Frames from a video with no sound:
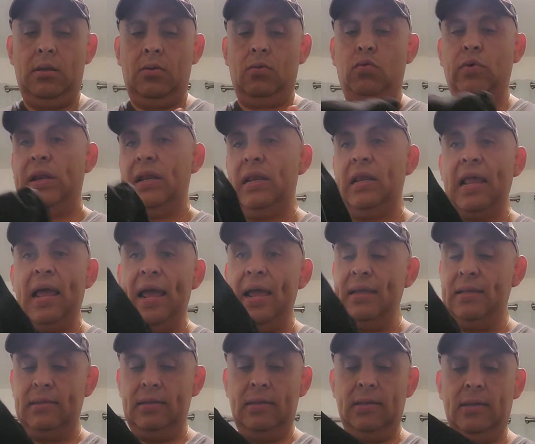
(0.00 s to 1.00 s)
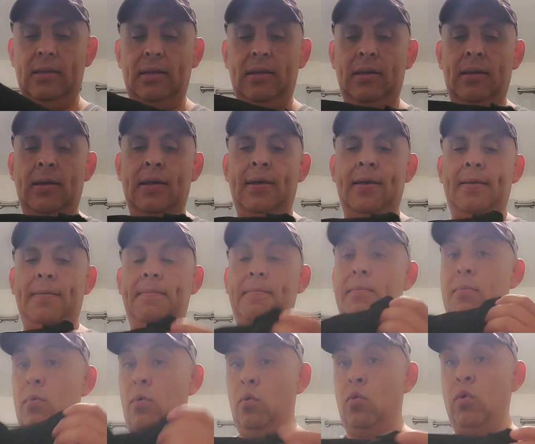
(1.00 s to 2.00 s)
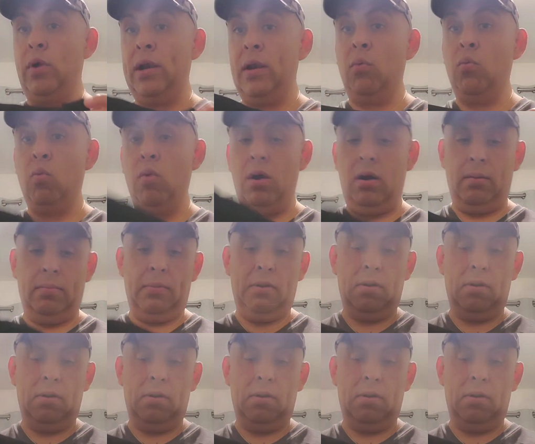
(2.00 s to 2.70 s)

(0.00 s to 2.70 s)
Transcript: Really light, really warm,